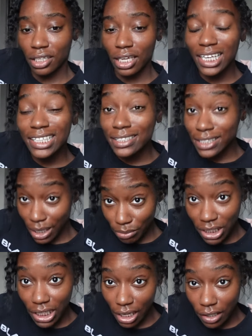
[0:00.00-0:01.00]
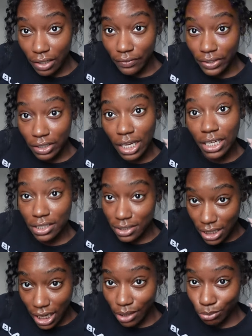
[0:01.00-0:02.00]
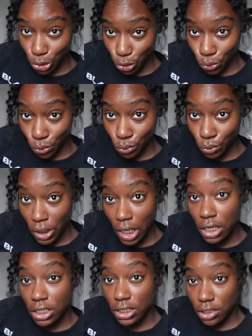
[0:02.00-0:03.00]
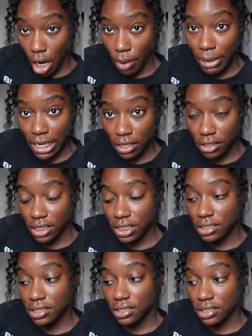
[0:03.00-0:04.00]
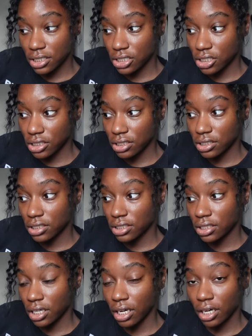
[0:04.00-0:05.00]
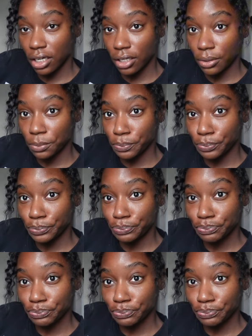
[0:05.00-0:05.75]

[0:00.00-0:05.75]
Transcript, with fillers: And it's time to get out of it. Like, it's time to start making these decisions um,